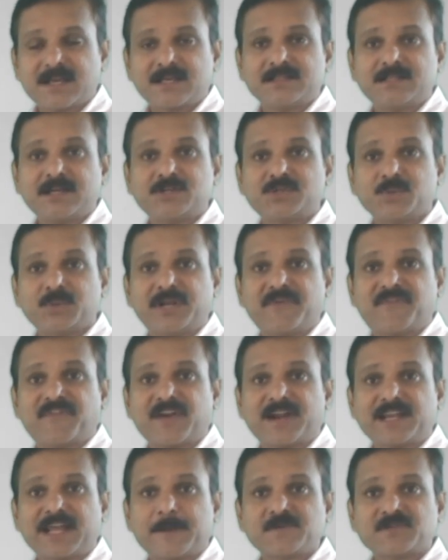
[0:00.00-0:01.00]
The two
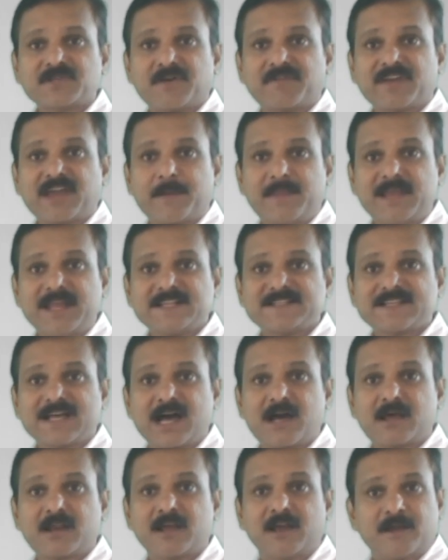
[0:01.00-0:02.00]
different types of gametes
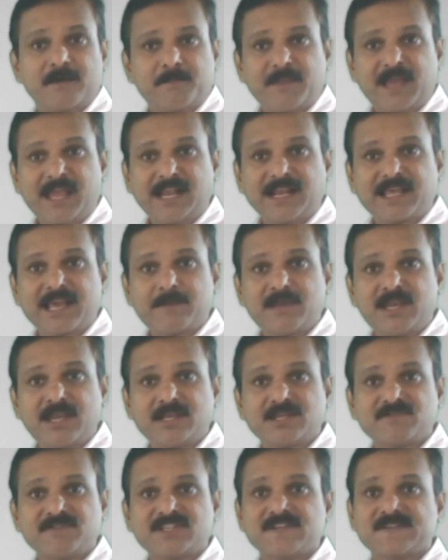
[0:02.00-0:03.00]
are male
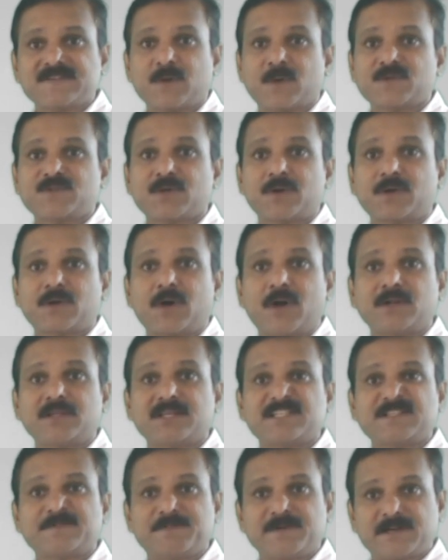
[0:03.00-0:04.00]
gamete which is also called the
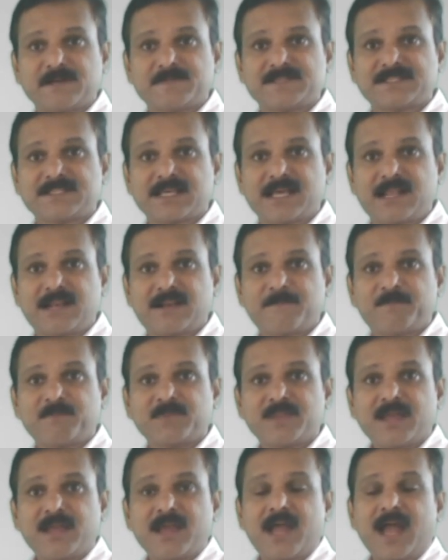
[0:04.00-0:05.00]
sperm cell
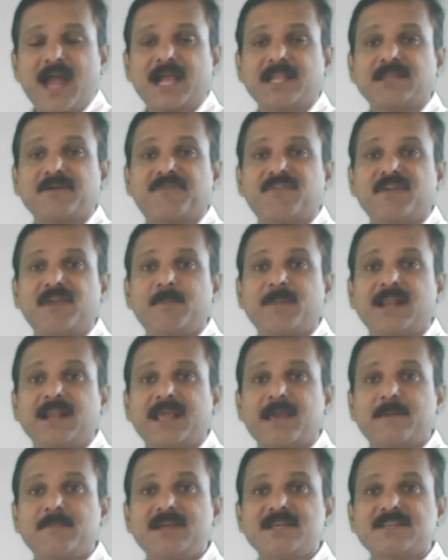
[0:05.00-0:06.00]
and the female
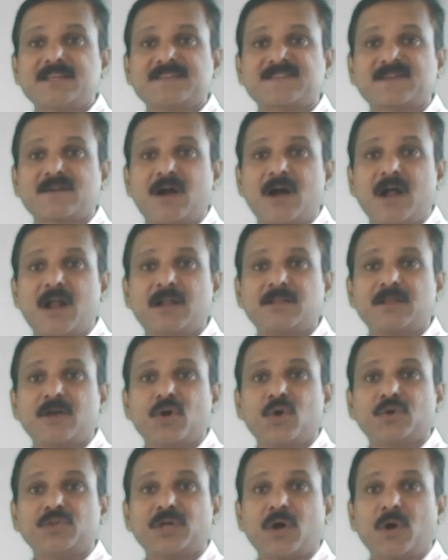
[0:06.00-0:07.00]
gamete is called
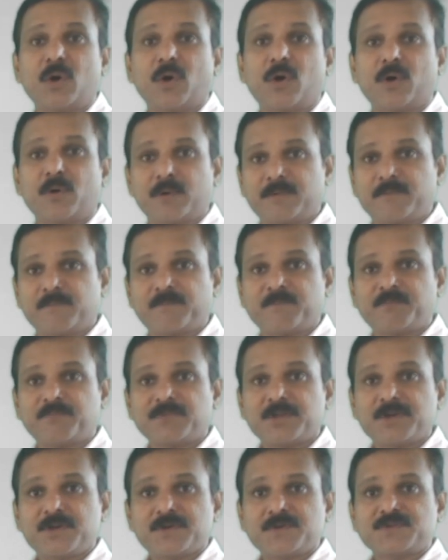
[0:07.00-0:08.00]
the ovum.
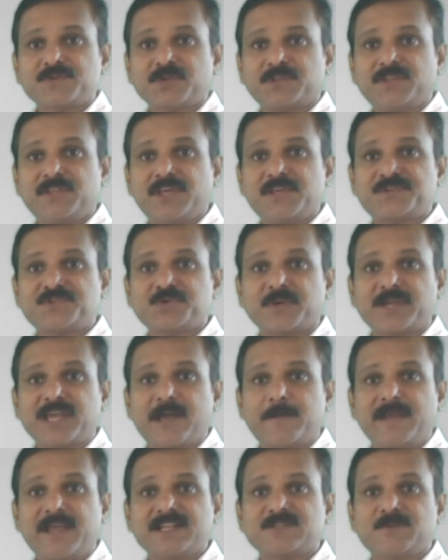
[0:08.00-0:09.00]
So these two
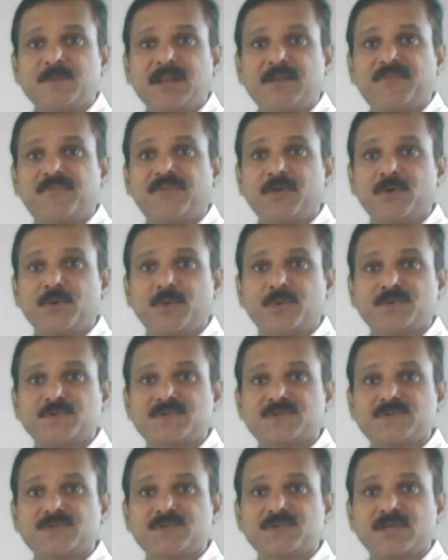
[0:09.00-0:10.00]
gametes will
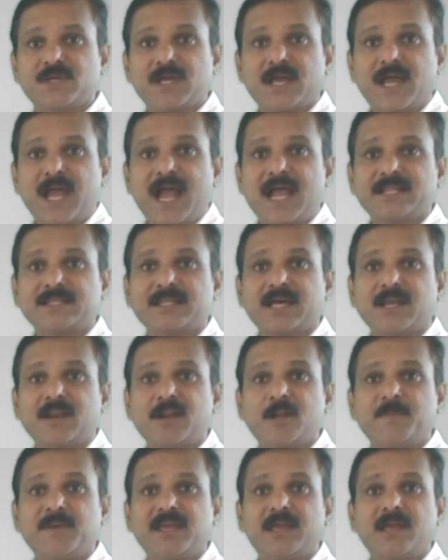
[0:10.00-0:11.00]
fuse and there
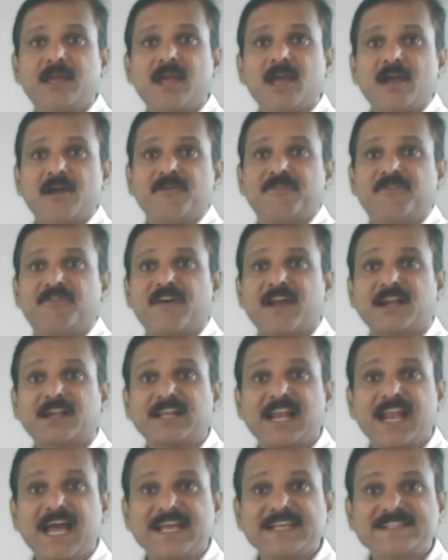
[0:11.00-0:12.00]
will be
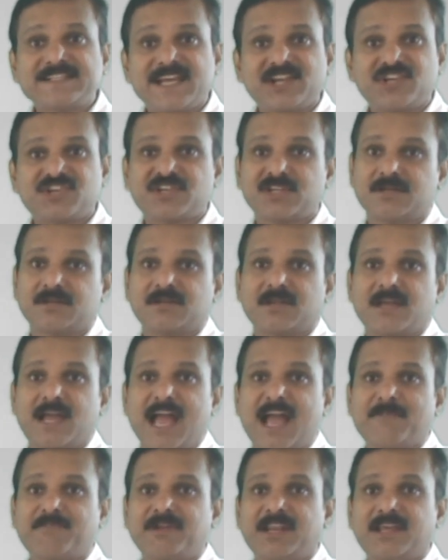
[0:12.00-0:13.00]
fertilization
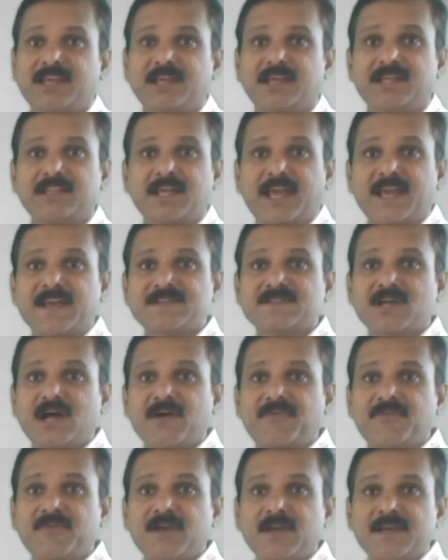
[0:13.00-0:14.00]
happening in the case
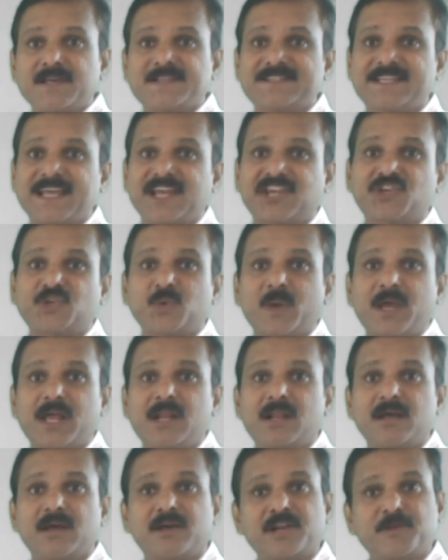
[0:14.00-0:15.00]
of
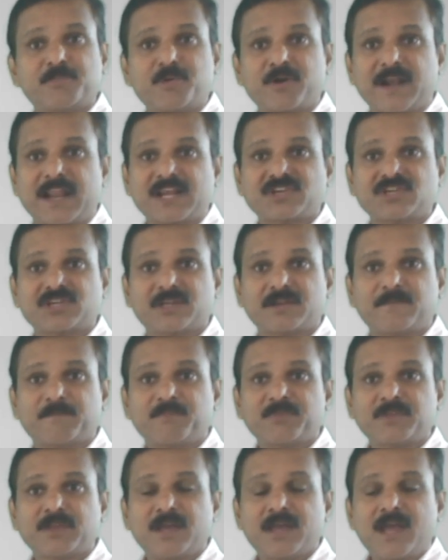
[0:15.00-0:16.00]
sexual reproduction.
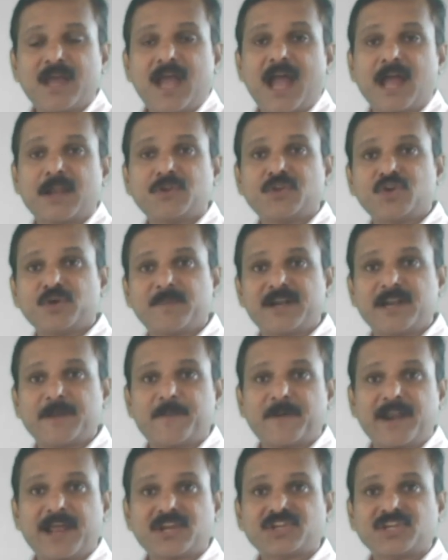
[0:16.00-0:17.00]
And human
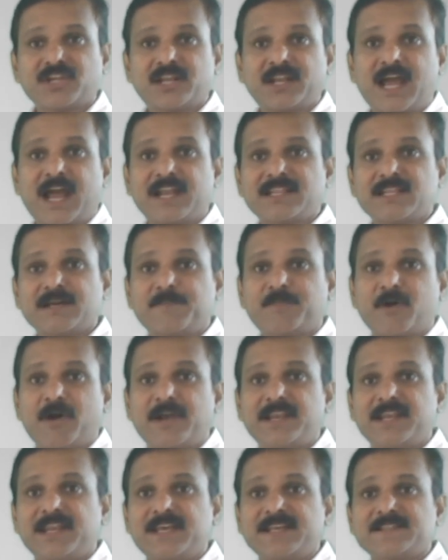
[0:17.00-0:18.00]
reproduction, another
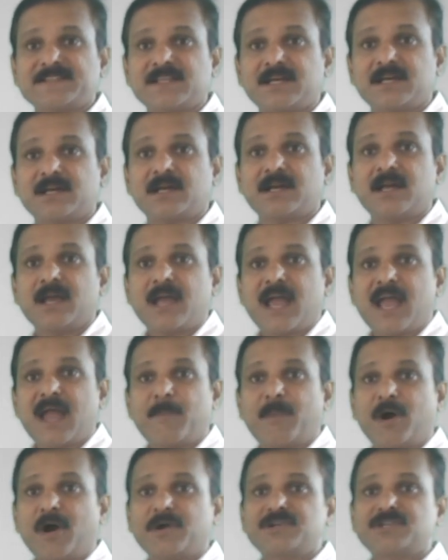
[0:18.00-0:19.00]
point is uh,
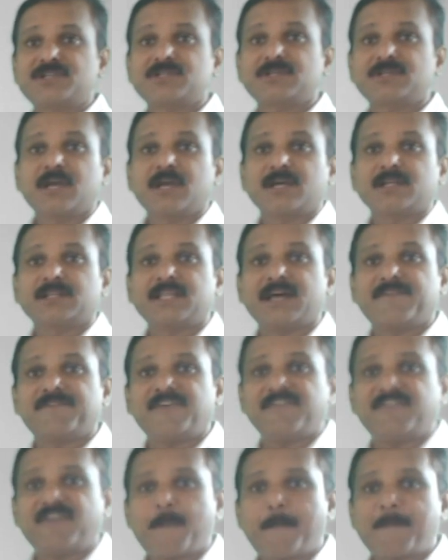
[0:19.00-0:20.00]
about the
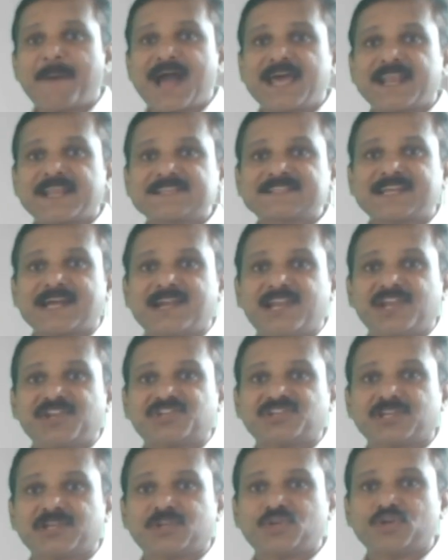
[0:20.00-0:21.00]
viviparous
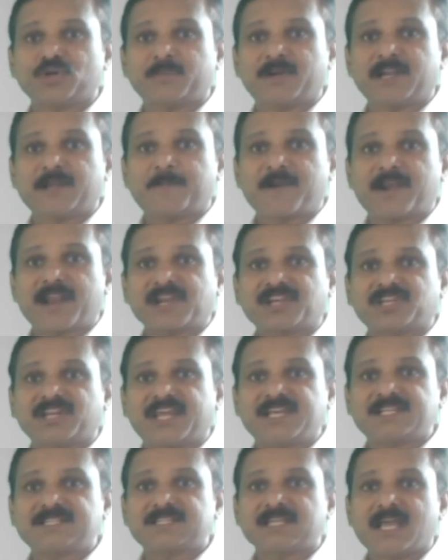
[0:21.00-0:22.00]
condition. Human reproduction
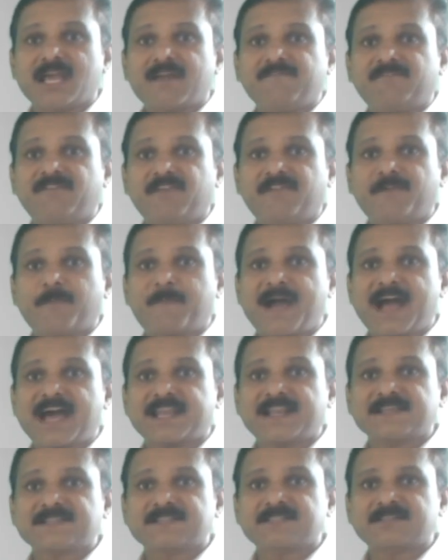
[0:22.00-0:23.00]
is
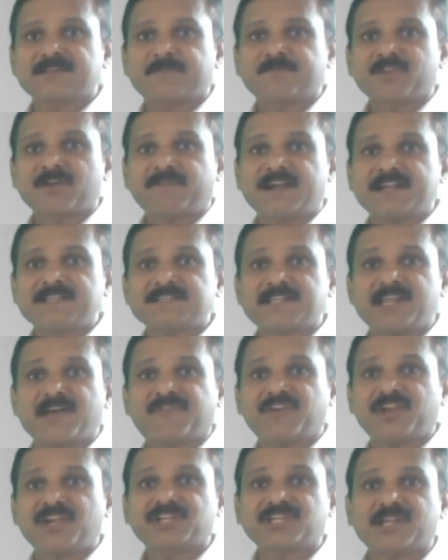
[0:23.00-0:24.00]
viviparous. What is the
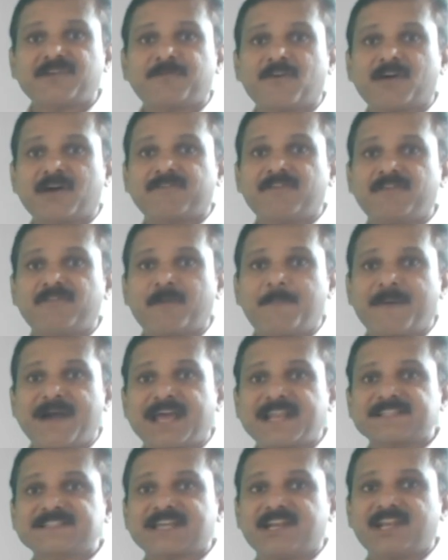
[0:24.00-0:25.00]
definition for
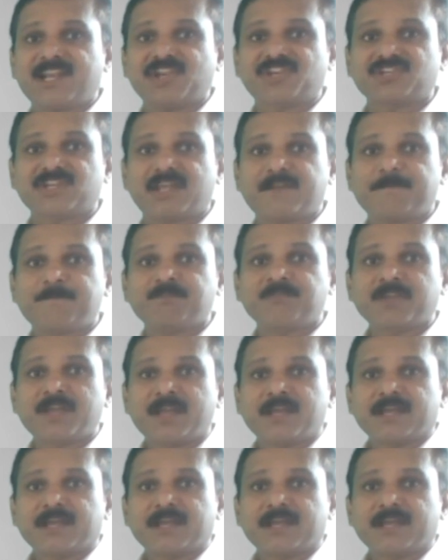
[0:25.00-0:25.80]
viviparous condition?